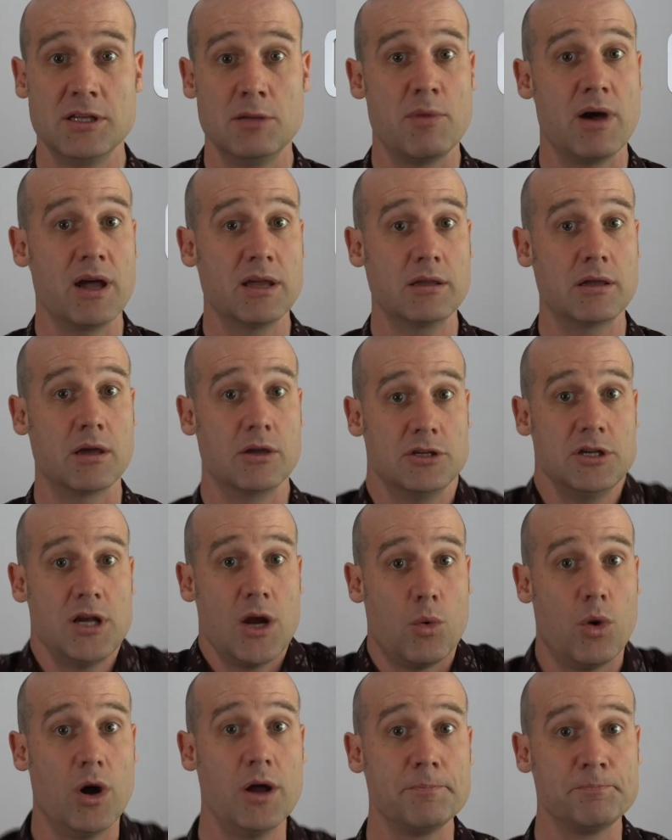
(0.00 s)
You might go, you
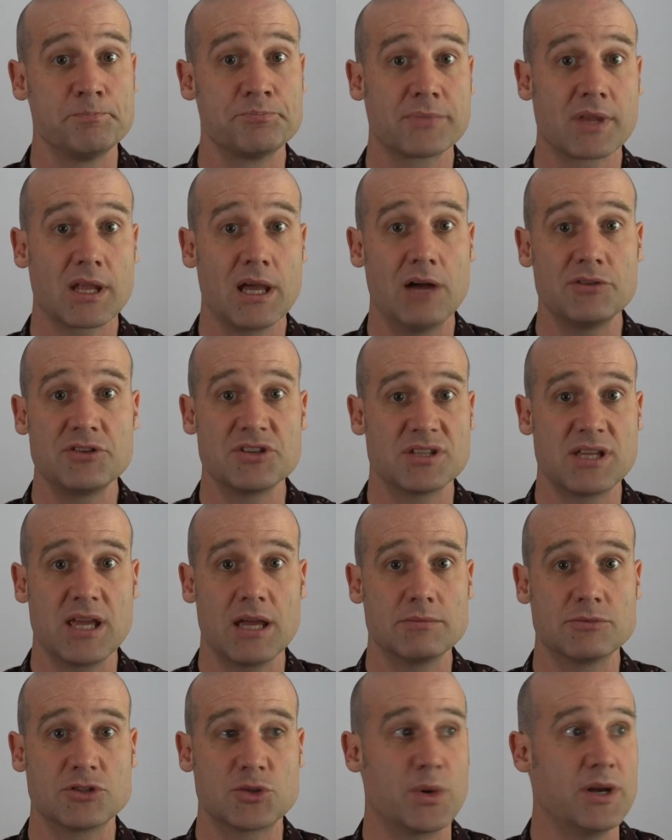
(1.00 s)
know what? I'll just
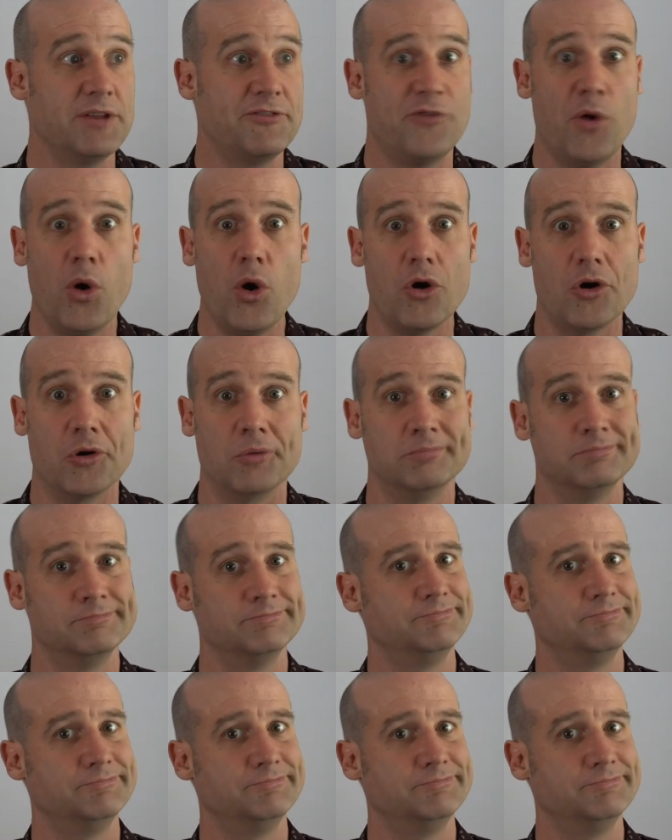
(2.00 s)
get 24.